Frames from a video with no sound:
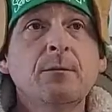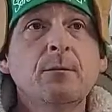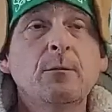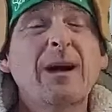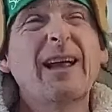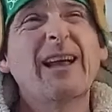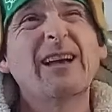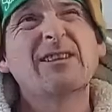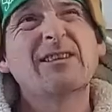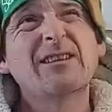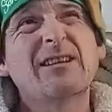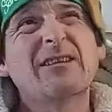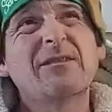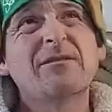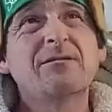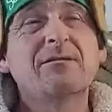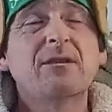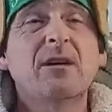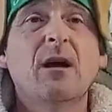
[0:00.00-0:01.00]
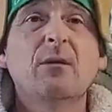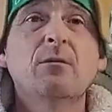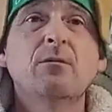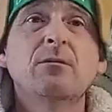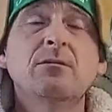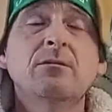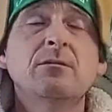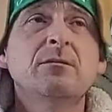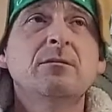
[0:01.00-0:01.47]
Well, actually,
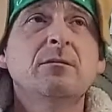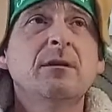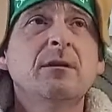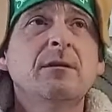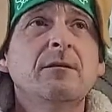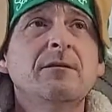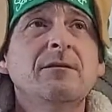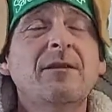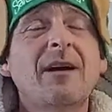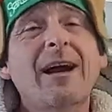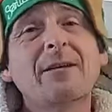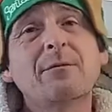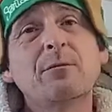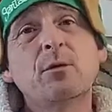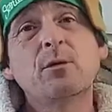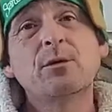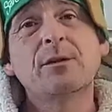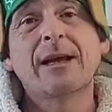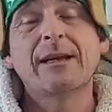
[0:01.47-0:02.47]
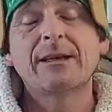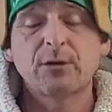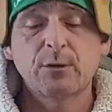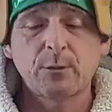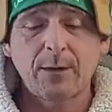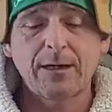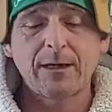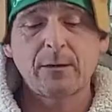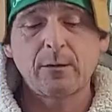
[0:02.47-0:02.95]
no, 5 more days,
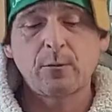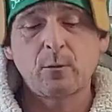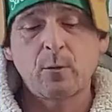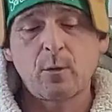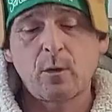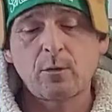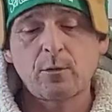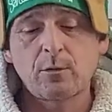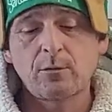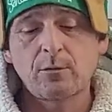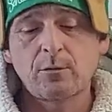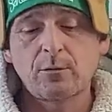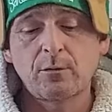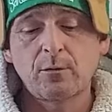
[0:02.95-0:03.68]
21,